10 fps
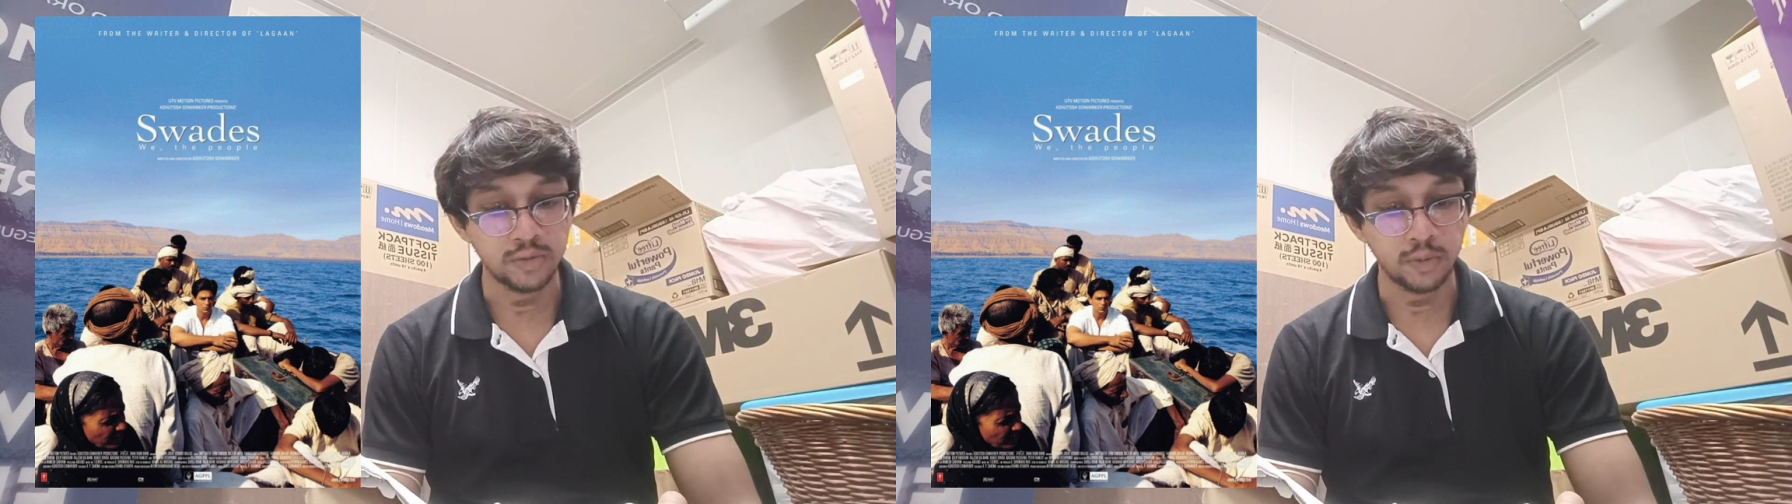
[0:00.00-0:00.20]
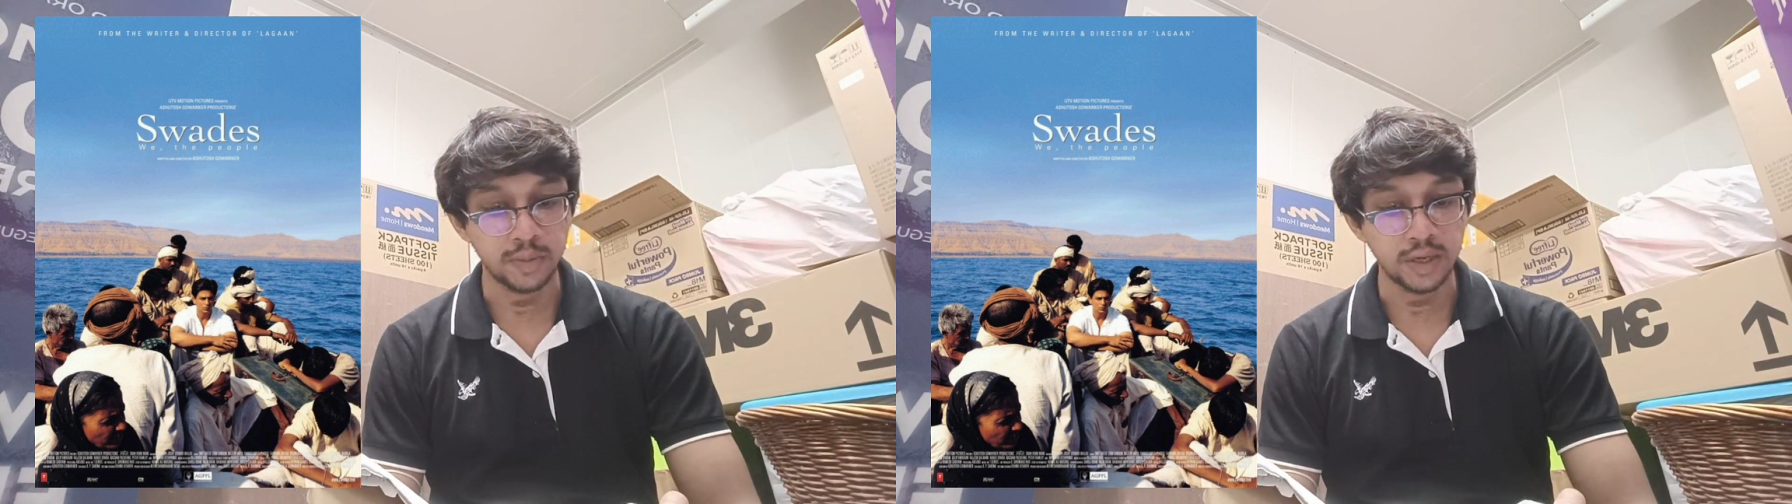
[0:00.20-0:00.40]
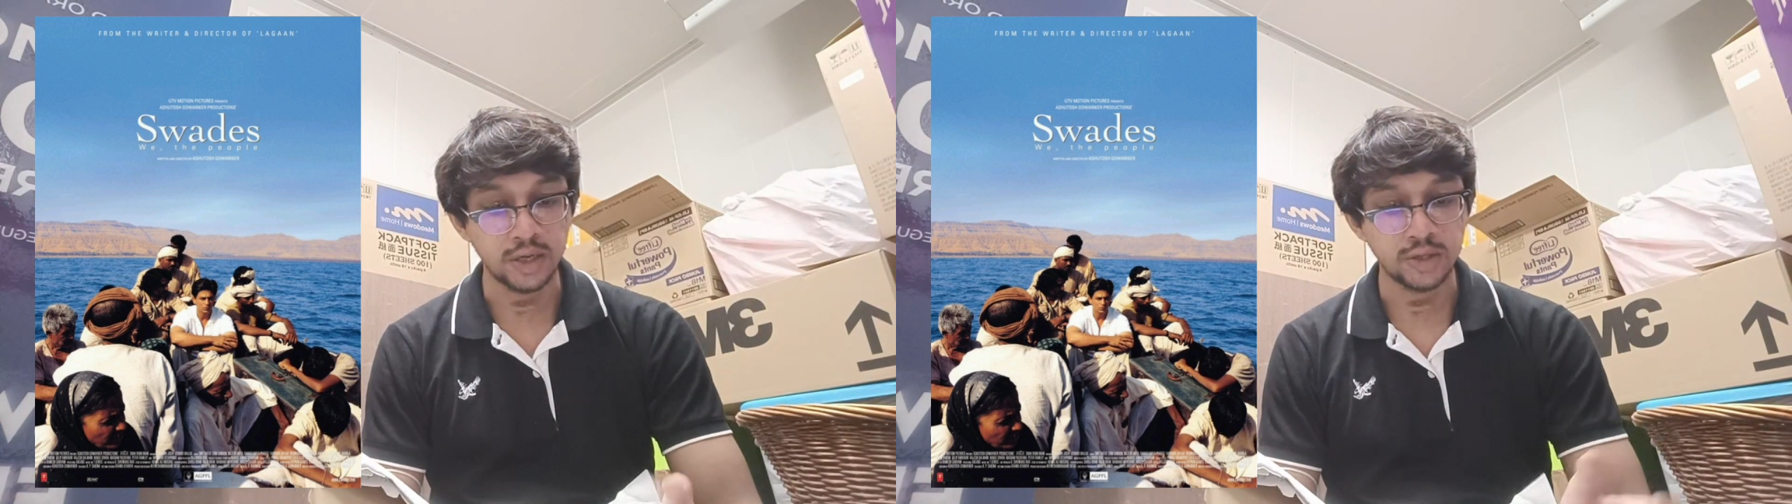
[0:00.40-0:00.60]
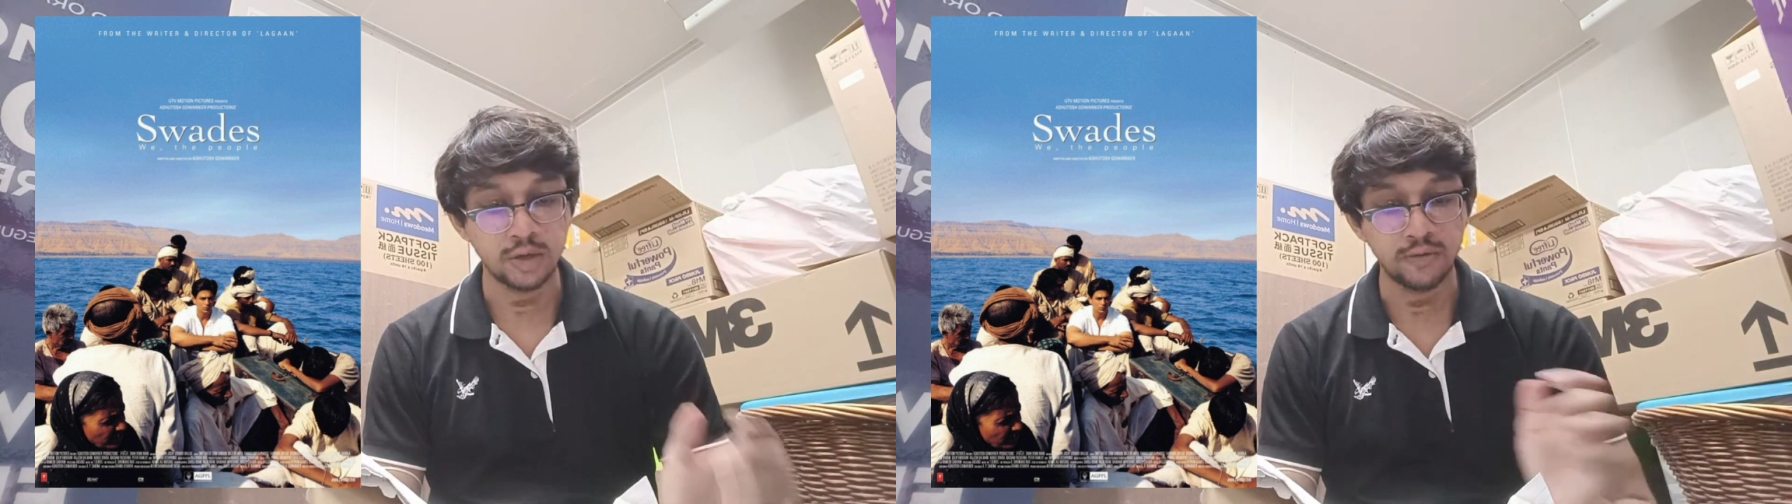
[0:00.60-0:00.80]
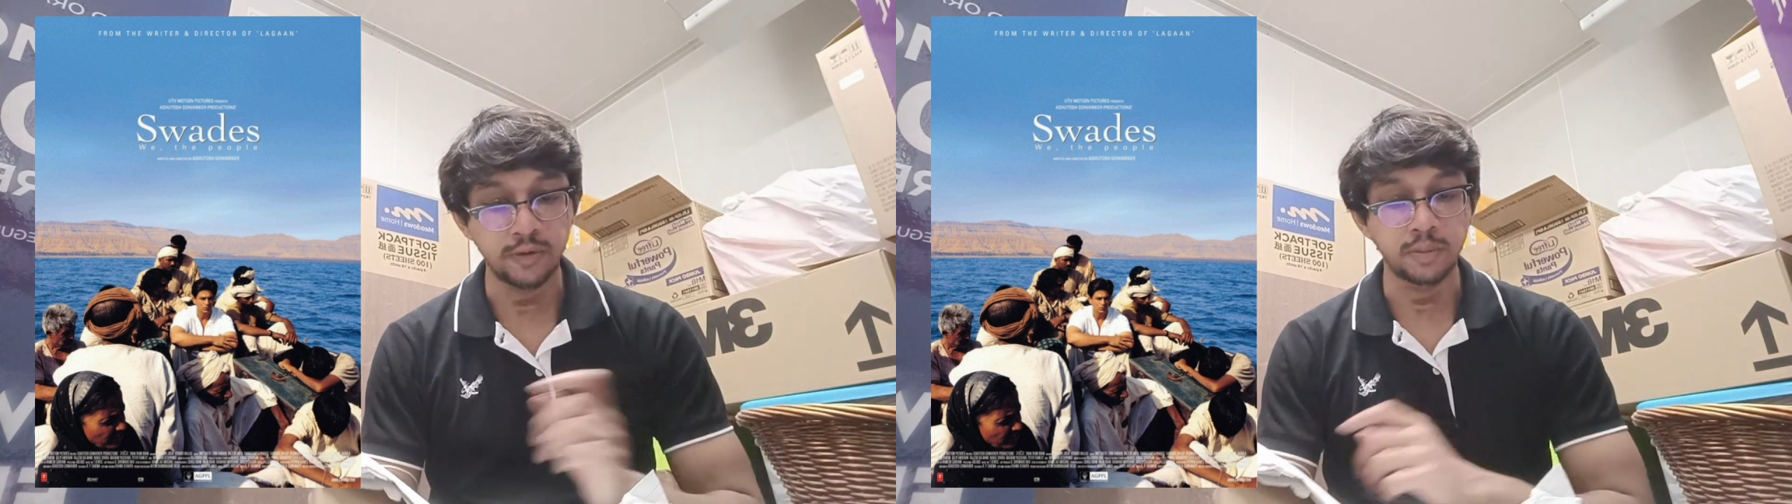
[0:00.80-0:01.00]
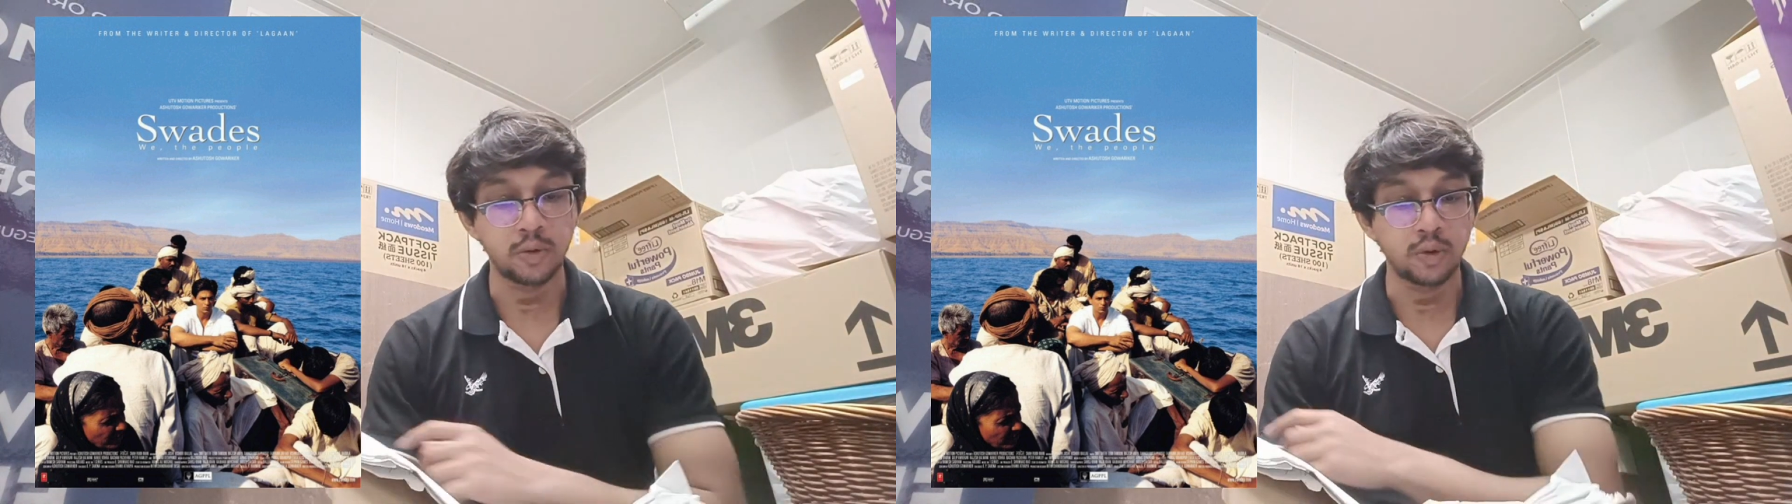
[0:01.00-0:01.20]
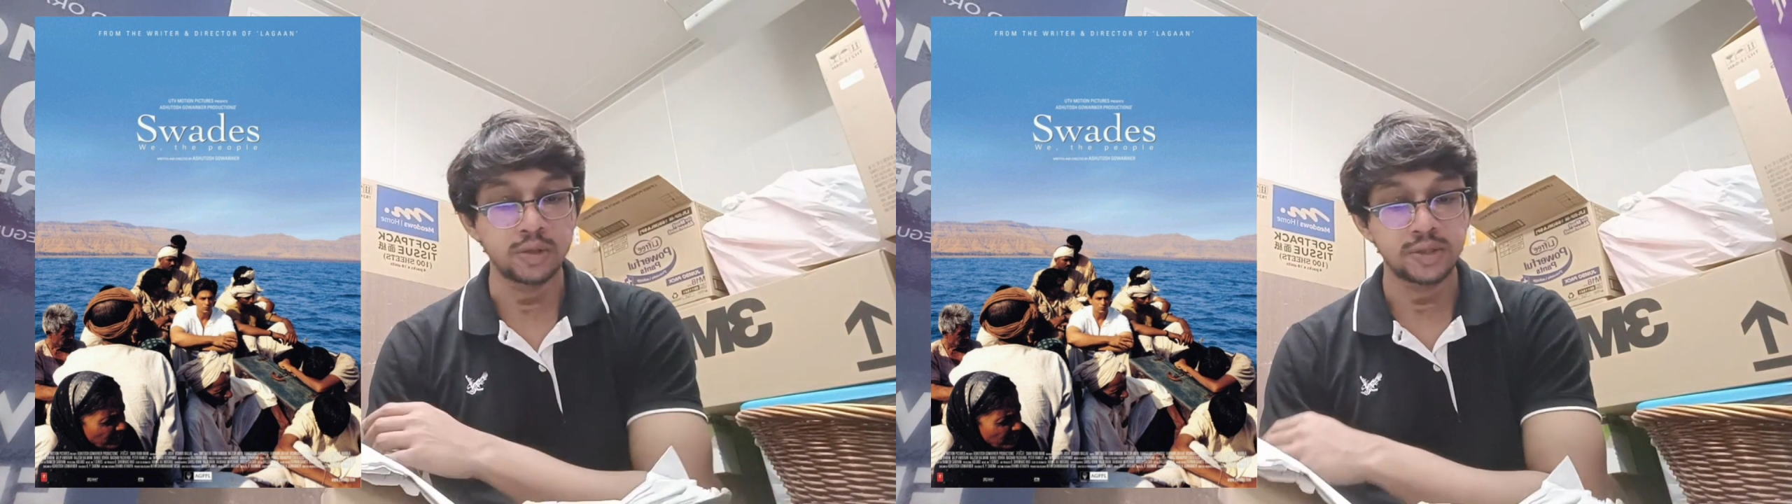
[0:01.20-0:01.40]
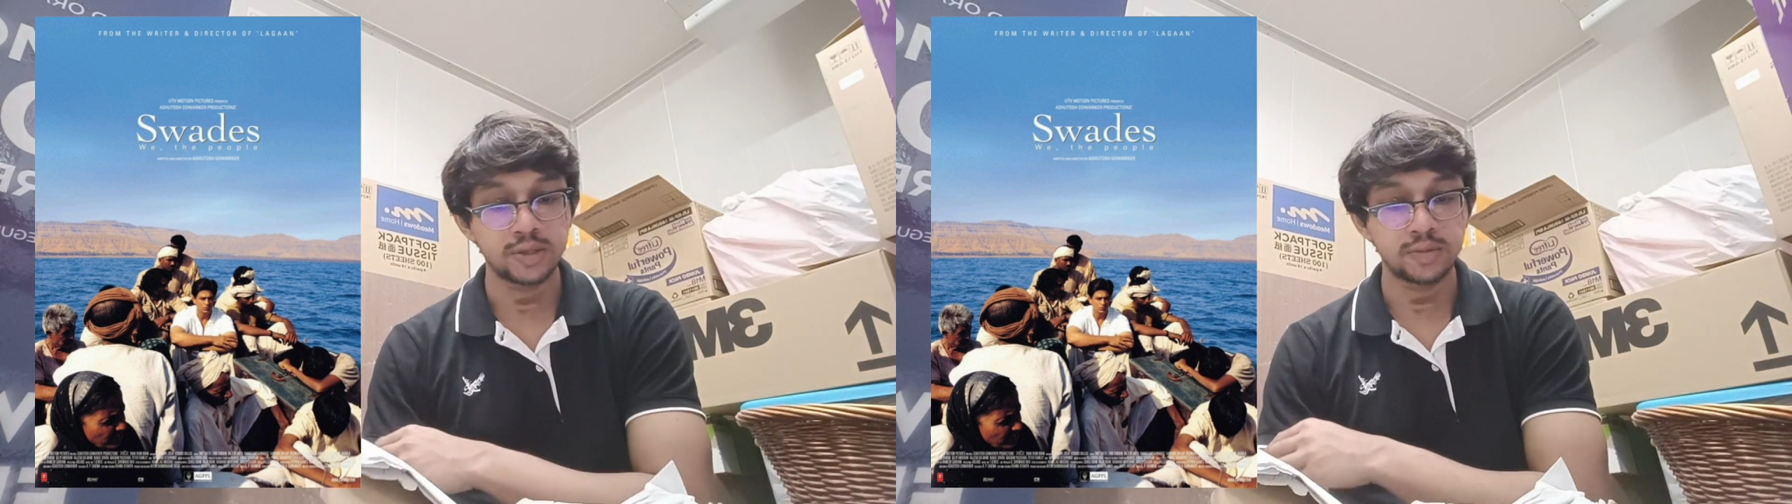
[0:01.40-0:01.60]
from the National Film
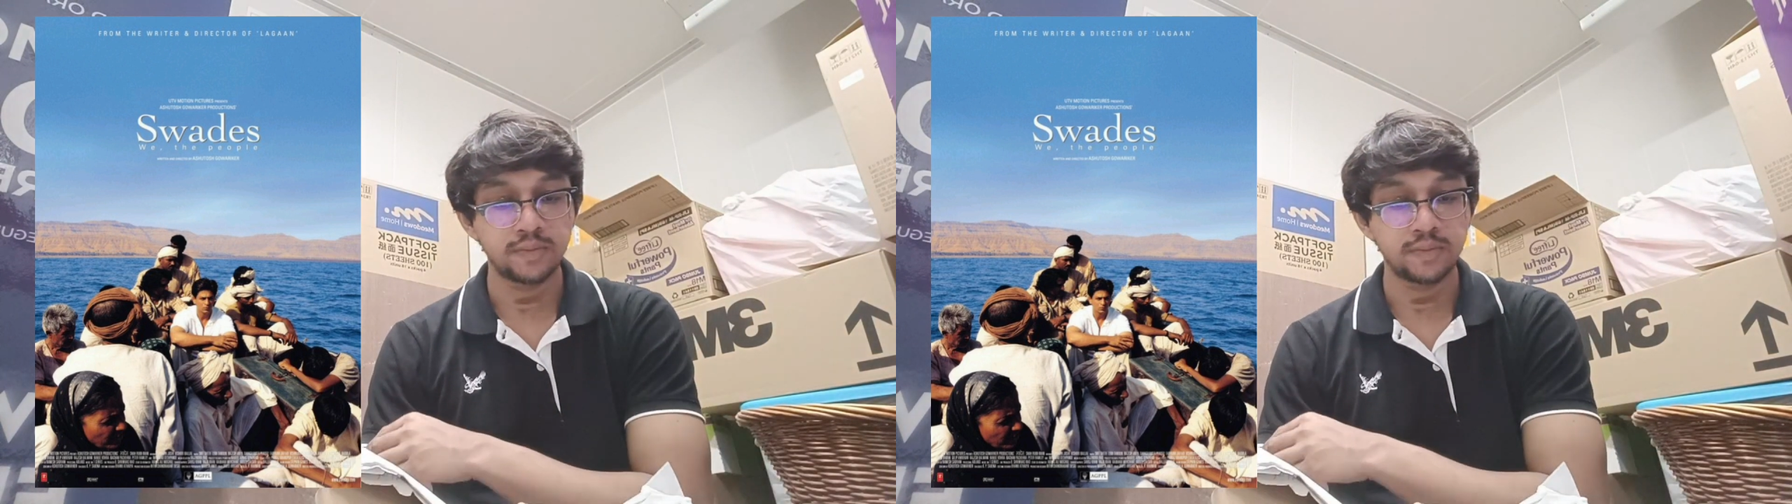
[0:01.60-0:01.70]
Awards.